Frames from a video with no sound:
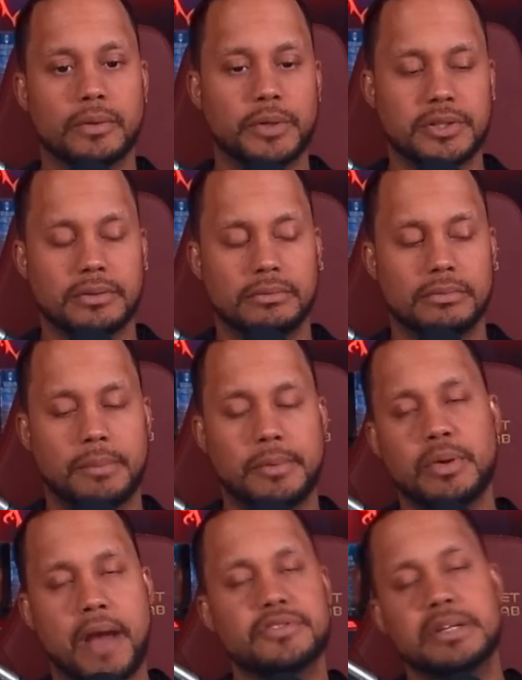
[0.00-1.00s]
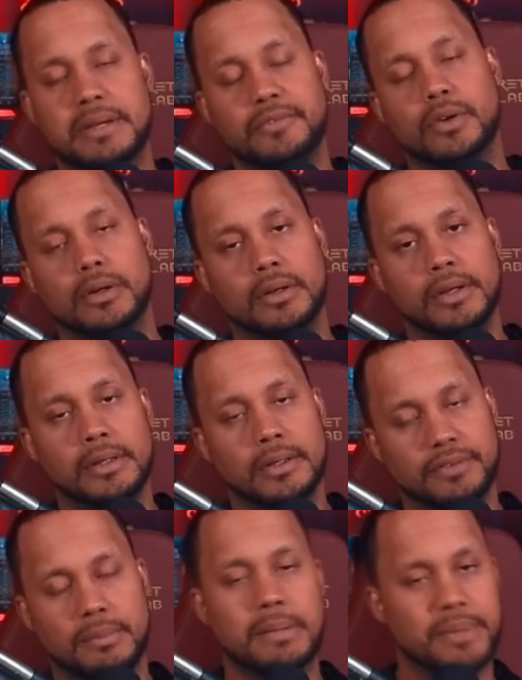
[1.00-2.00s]
Which, I mean, we have seen before
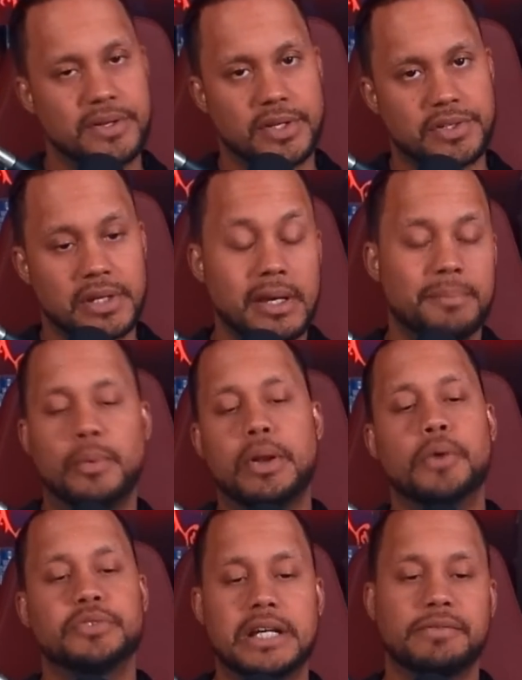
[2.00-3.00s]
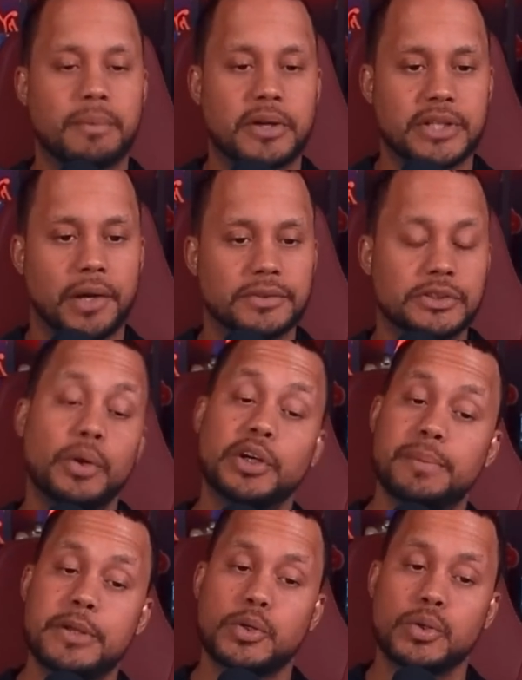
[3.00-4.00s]
from NPCs, but we don't see it from ourselves. So it
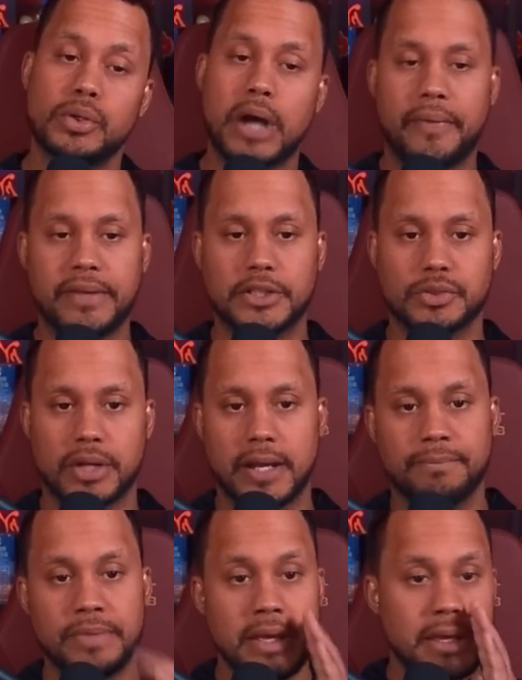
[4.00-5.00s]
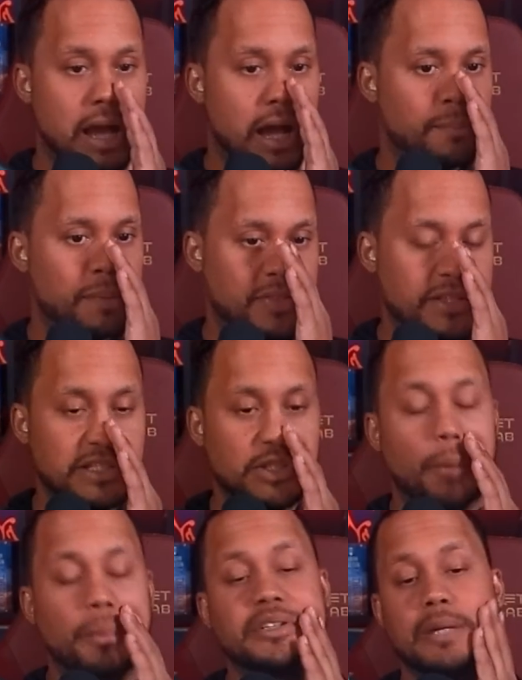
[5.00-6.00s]
could be cool. I think it's great. I think this
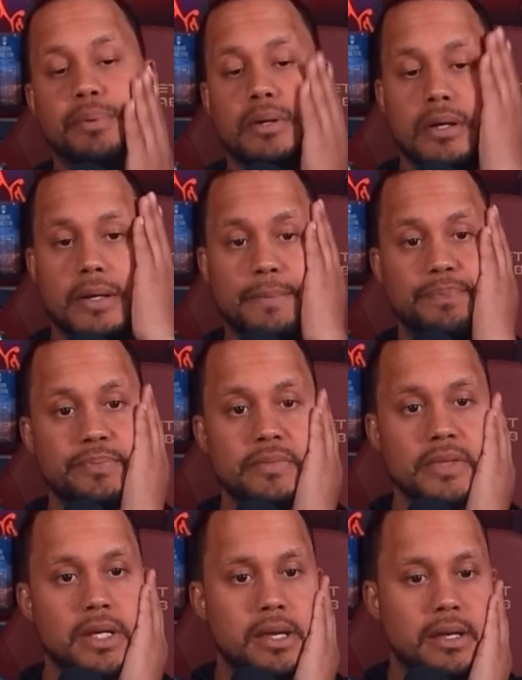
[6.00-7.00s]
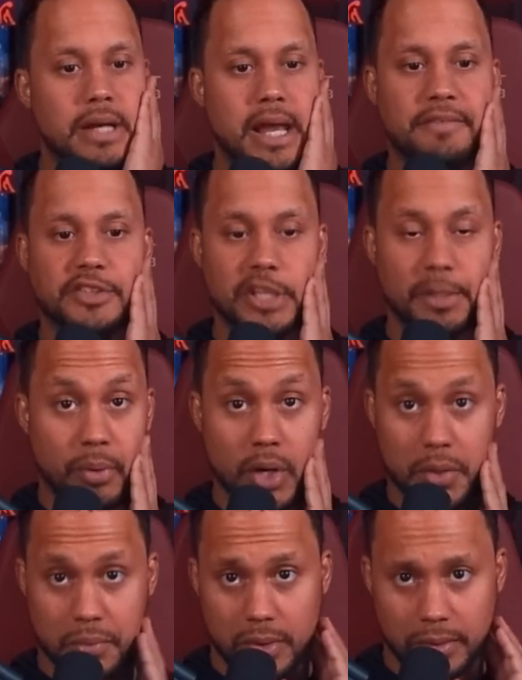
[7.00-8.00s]
opens up a kind of
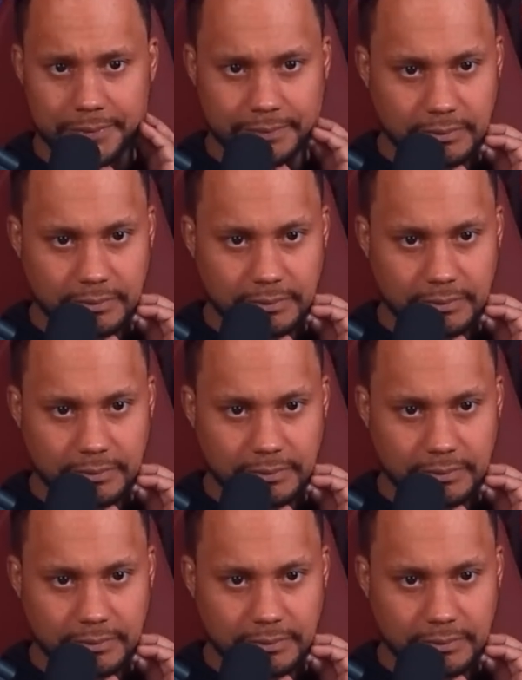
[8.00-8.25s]
support role